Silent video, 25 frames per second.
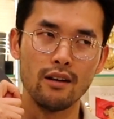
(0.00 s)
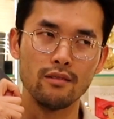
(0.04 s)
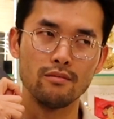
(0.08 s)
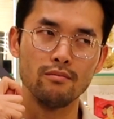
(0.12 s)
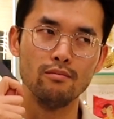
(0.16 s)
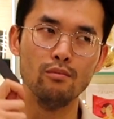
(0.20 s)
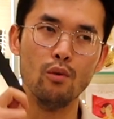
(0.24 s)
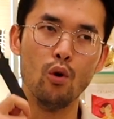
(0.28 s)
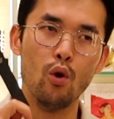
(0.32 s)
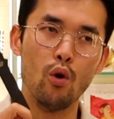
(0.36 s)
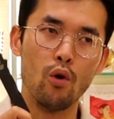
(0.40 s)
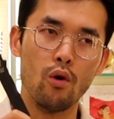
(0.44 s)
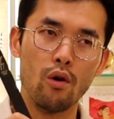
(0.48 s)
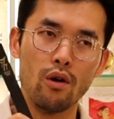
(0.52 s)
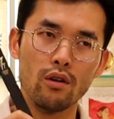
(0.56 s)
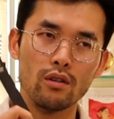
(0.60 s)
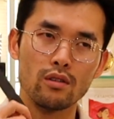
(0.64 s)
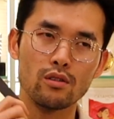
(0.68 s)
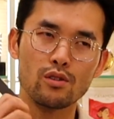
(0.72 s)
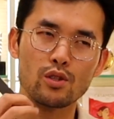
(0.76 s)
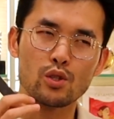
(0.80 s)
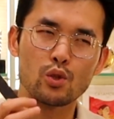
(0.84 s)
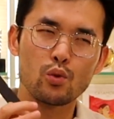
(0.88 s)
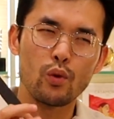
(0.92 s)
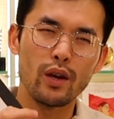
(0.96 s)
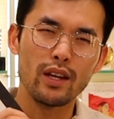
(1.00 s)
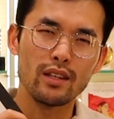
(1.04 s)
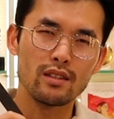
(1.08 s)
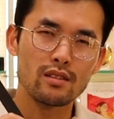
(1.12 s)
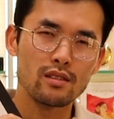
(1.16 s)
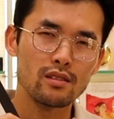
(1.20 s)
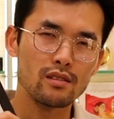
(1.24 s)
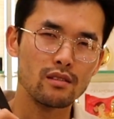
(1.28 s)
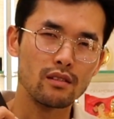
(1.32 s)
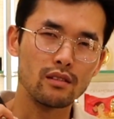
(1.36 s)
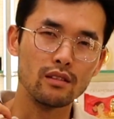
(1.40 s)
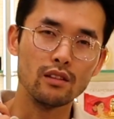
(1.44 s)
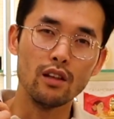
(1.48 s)
more sweet,
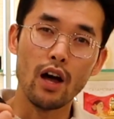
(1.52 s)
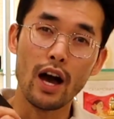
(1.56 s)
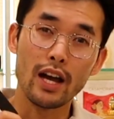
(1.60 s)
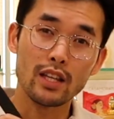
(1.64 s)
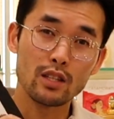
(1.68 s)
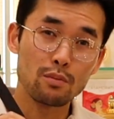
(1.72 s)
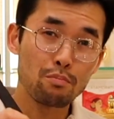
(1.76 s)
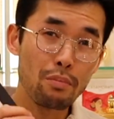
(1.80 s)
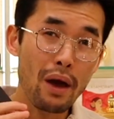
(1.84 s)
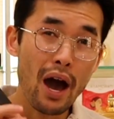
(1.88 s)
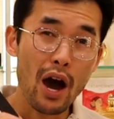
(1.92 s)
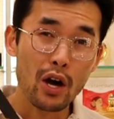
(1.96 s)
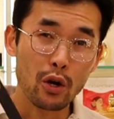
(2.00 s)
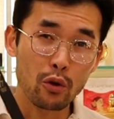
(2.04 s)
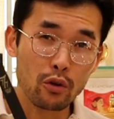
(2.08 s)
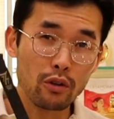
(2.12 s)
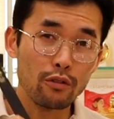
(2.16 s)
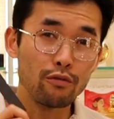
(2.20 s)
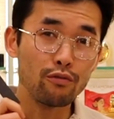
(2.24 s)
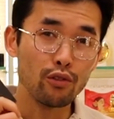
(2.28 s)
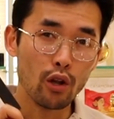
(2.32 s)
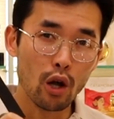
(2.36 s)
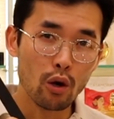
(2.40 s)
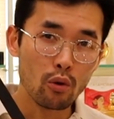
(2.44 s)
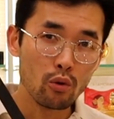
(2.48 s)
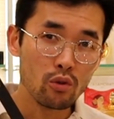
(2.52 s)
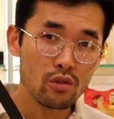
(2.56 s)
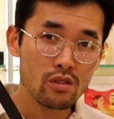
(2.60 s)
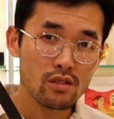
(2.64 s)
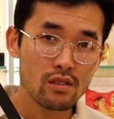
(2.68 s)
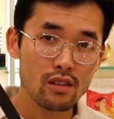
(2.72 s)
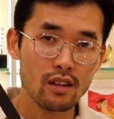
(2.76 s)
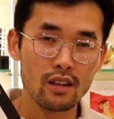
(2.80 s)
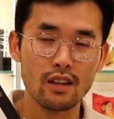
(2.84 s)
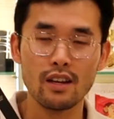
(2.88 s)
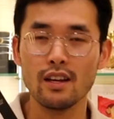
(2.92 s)
light, powdery florals.